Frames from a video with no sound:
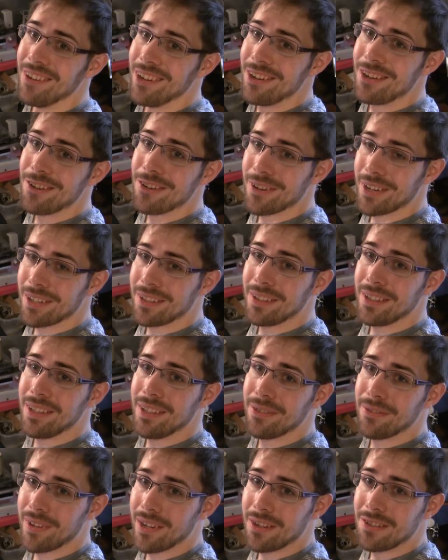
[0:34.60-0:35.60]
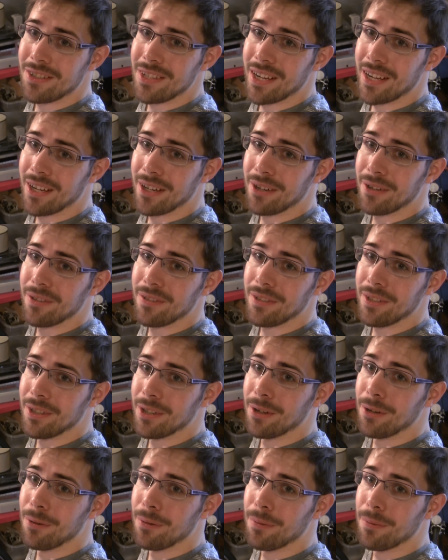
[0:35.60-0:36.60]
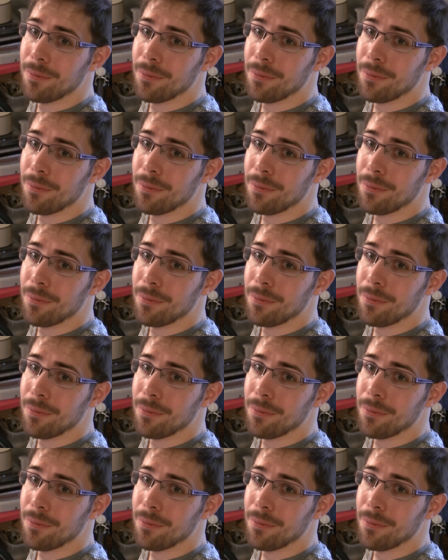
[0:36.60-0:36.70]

we quickly found out, you know,